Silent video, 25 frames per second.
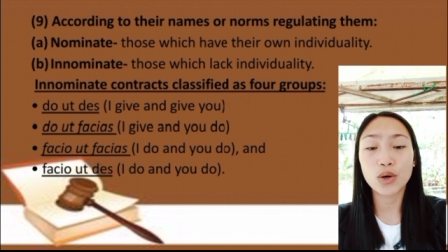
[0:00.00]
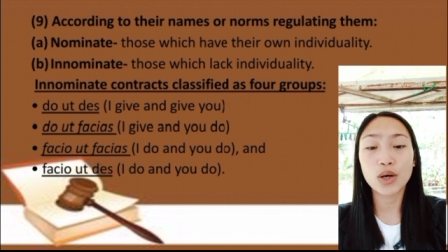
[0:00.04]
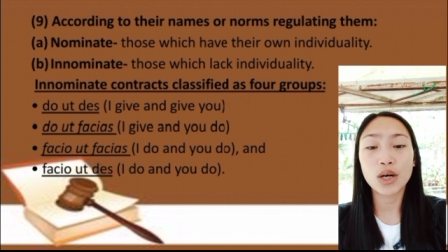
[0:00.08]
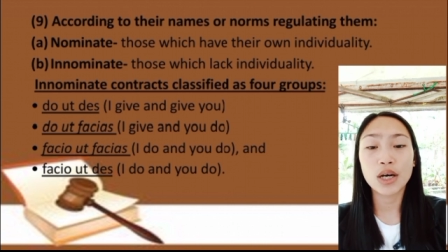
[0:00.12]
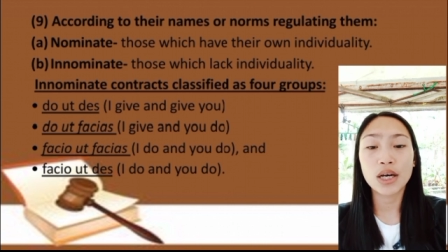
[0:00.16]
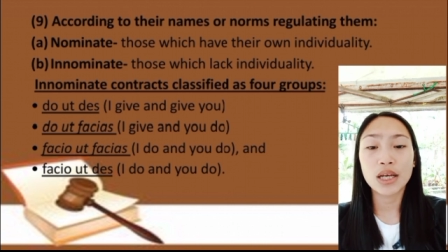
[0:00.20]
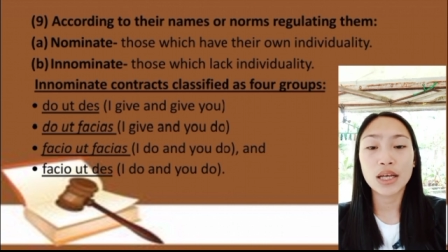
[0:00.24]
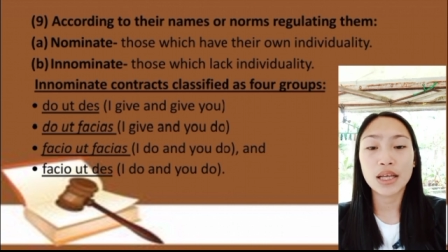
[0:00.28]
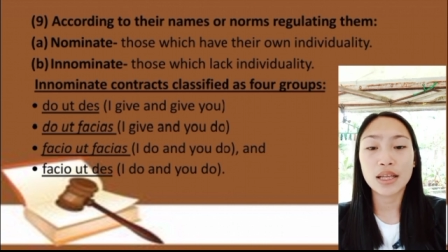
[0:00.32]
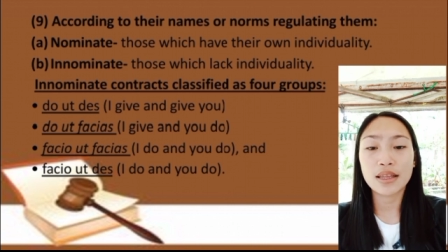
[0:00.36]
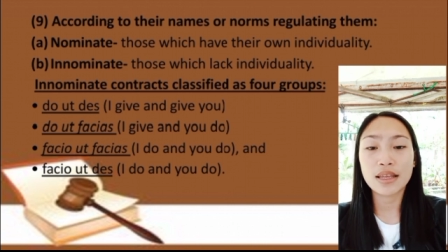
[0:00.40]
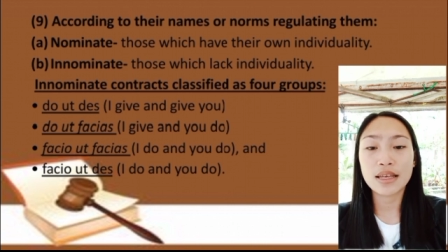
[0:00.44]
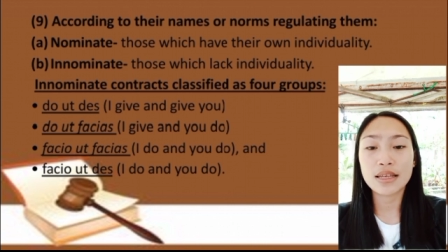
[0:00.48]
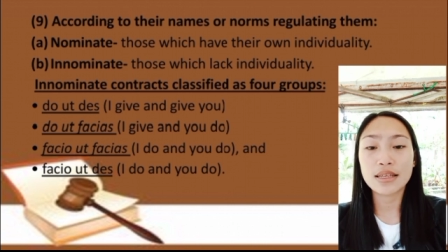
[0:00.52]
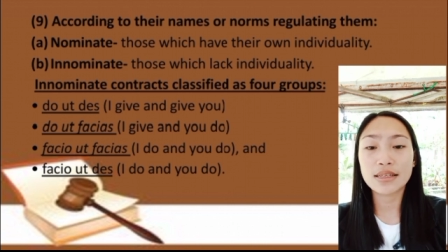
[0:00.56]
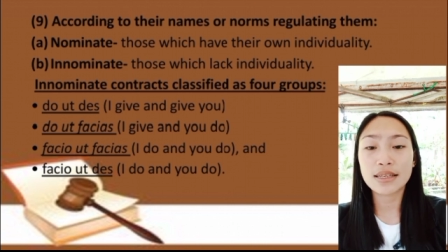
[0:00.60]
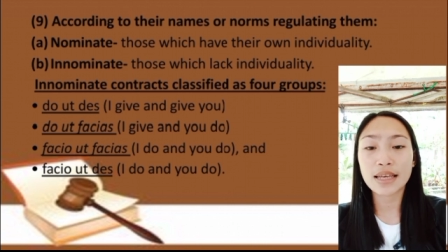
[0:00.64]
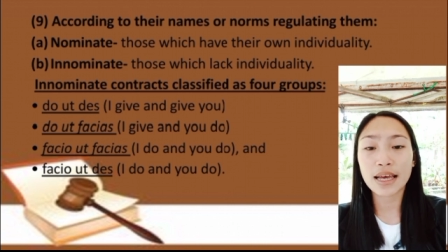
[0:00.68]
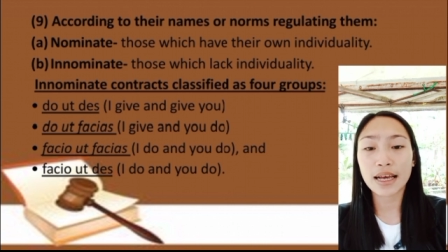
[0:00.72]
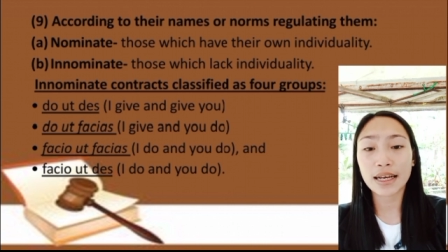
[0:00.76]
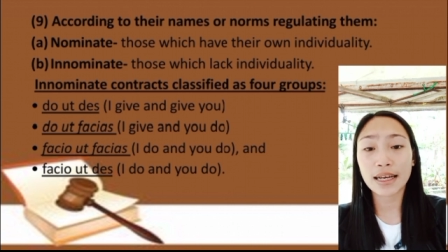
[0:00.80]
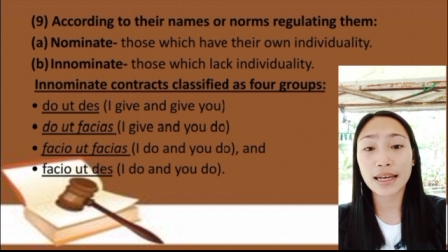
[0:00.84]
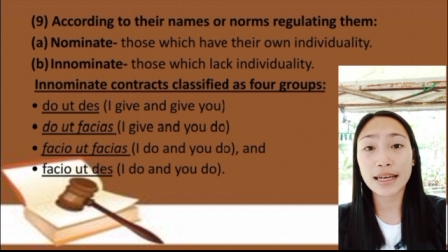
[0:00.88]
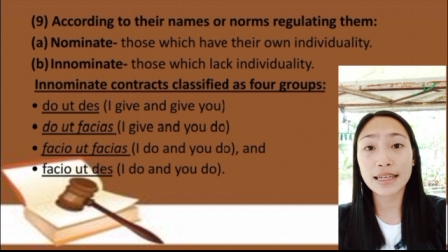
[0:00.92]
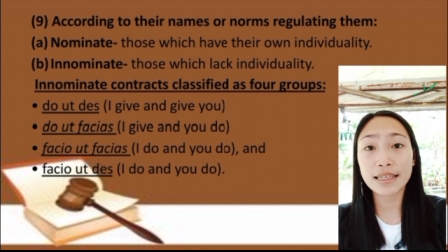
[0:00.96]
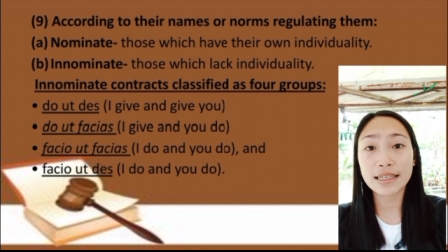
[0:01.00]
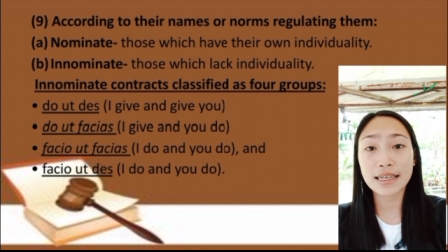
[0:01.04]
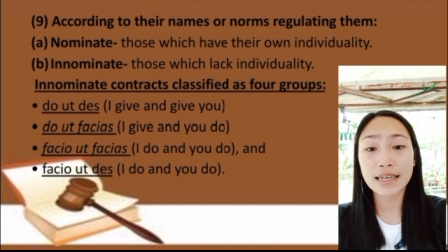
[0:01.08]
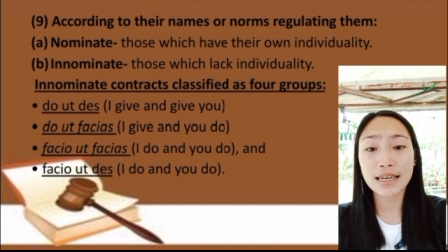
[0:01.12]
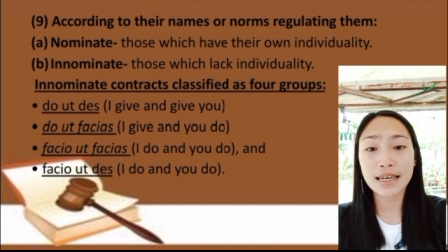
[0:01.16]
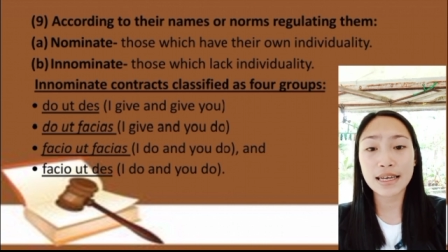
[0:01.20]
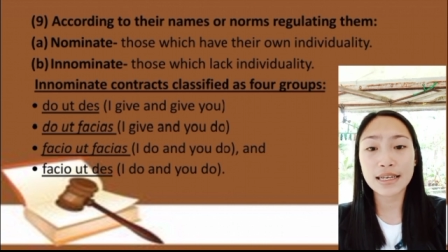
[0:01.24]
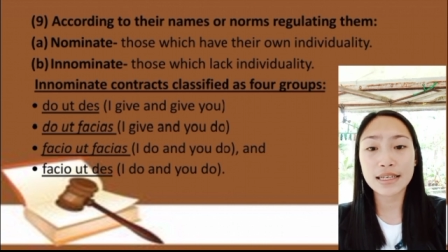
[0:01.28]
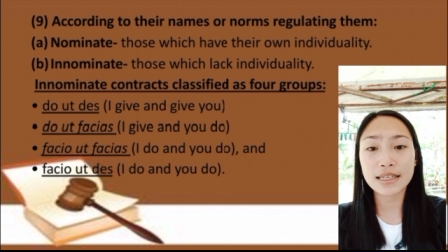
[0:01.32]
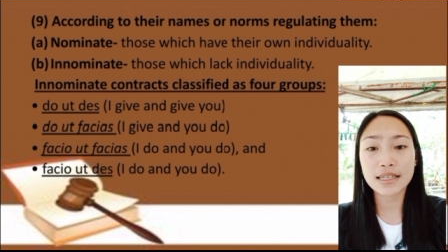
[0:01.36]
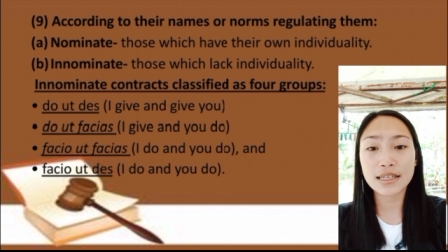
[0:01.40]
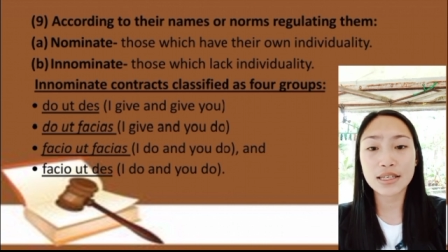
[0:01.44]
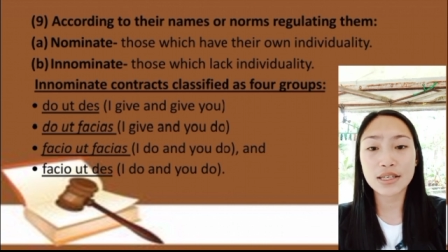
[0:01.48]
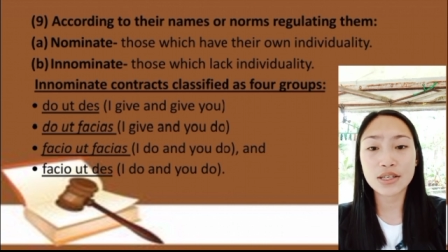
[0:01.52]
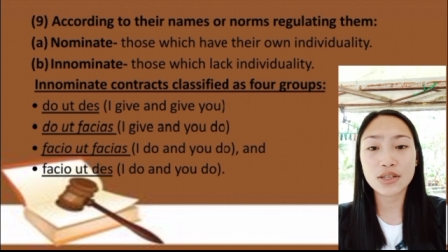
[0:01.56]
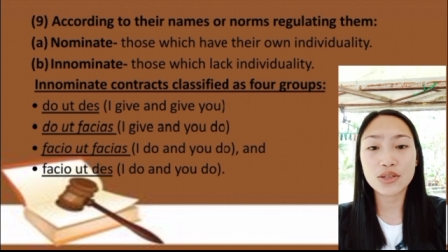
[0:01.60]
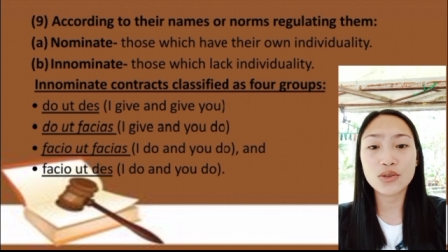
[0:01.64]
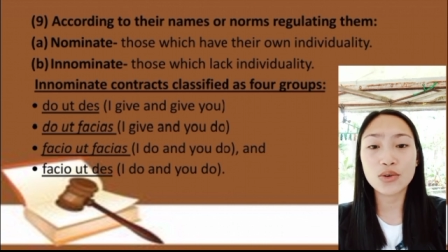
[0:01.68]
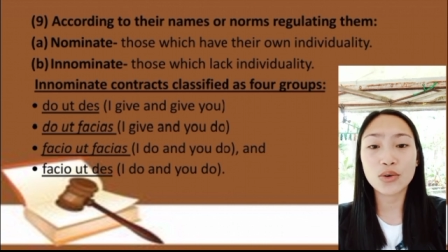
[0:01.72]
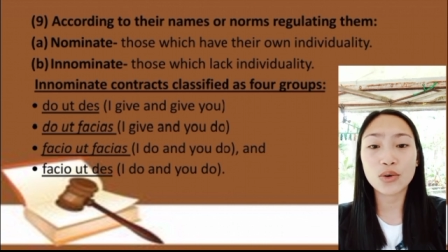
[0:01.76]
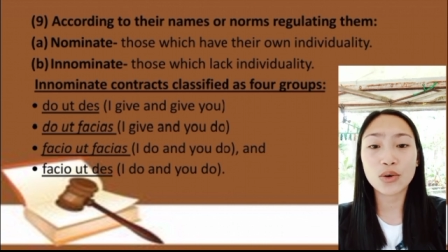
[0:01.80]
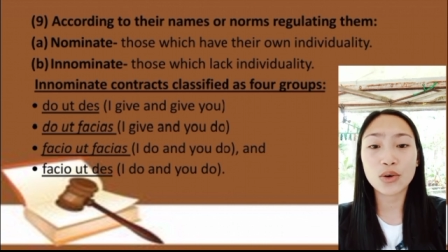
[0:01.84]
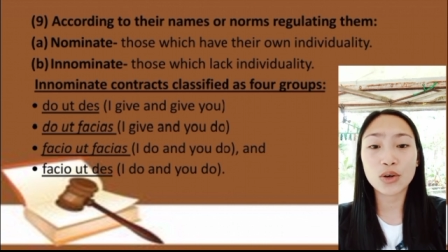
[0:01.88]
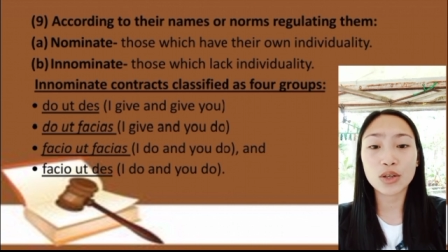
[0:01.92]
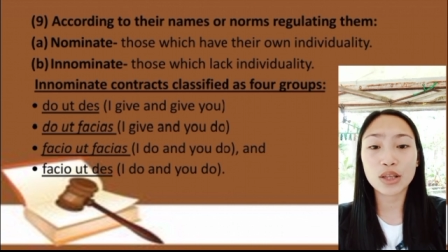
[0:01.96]
Then second is
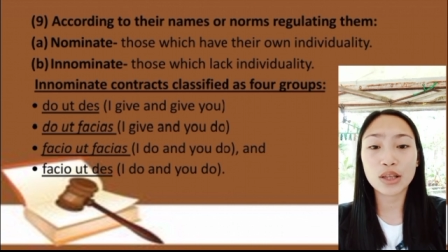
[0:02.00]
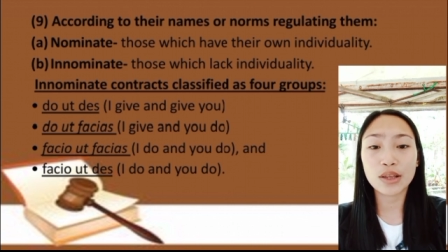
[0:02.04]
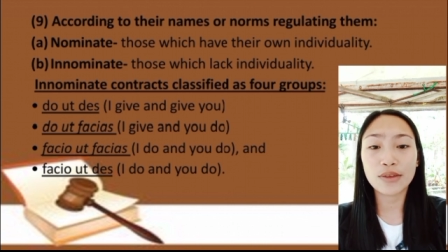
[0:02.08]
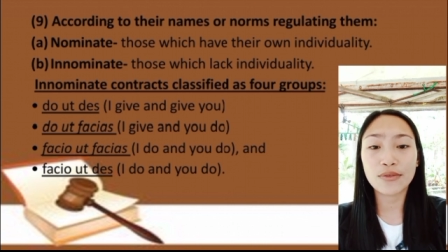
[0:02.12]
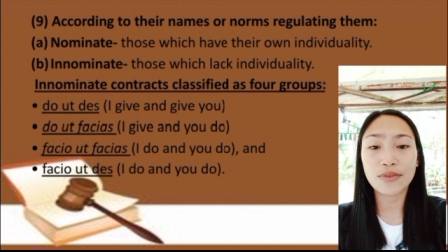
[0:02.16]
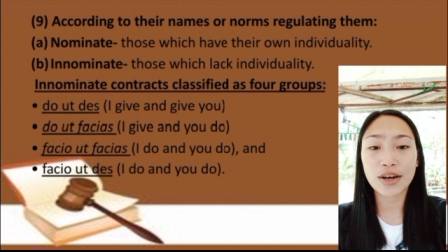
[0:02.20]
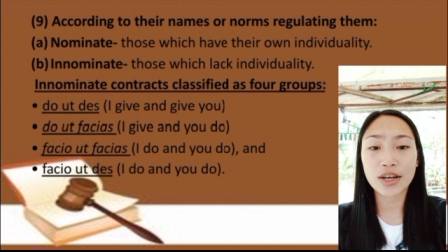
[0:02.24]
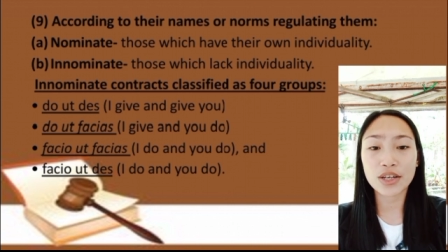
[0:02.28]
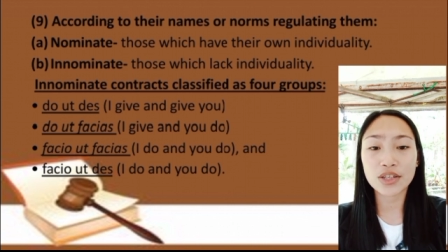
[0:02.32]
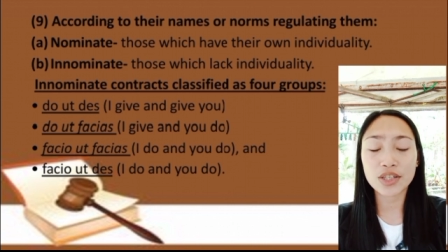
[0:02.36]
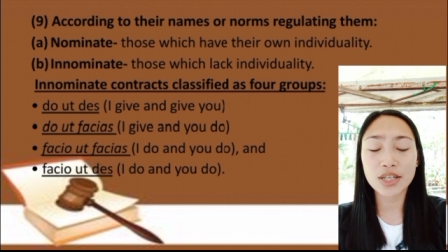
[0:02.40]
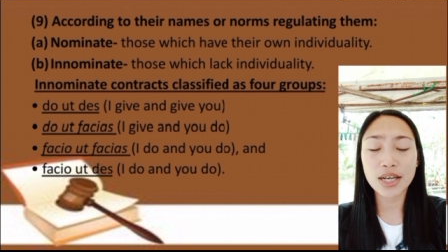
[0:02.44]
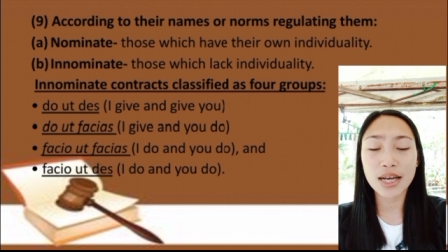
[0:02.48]
duot fascia,